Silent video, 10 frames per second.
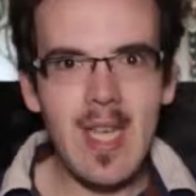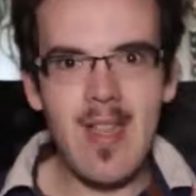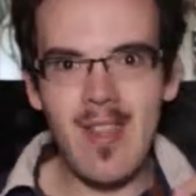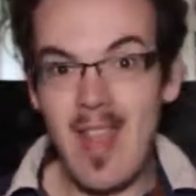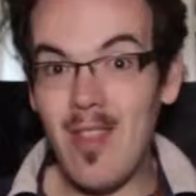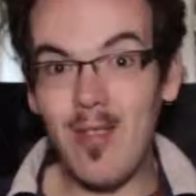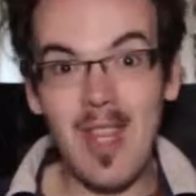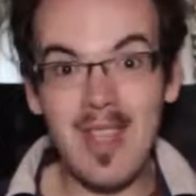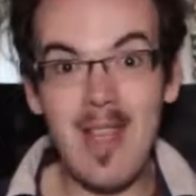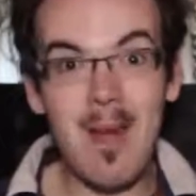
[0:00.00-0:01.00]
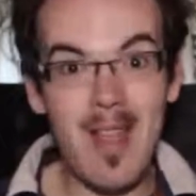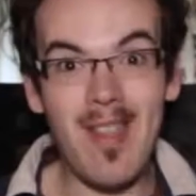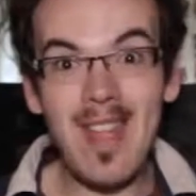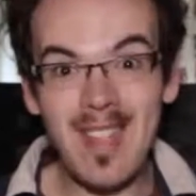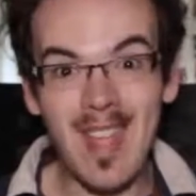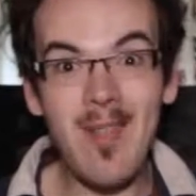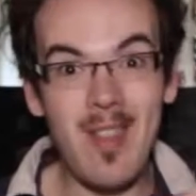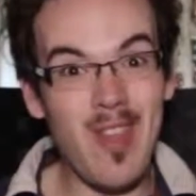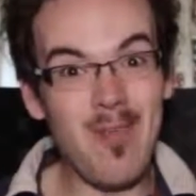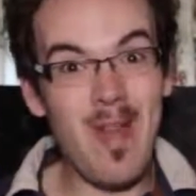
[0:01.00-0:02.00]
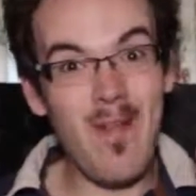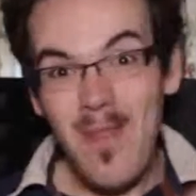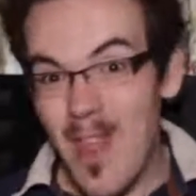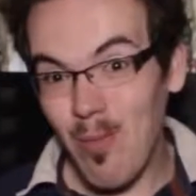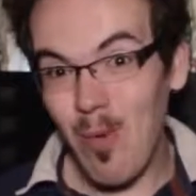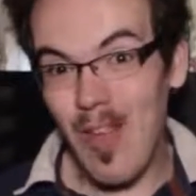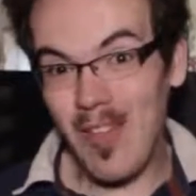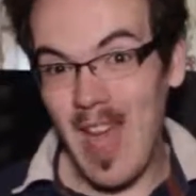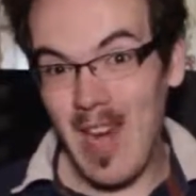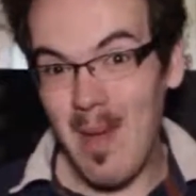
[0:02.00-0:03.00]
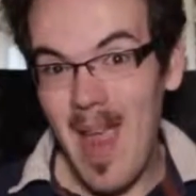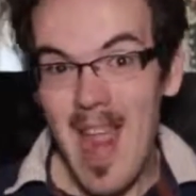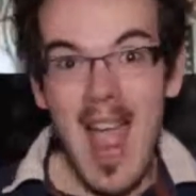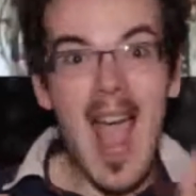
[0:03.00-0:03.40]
There's Itsudate My Santa, which is my fifth worst anime,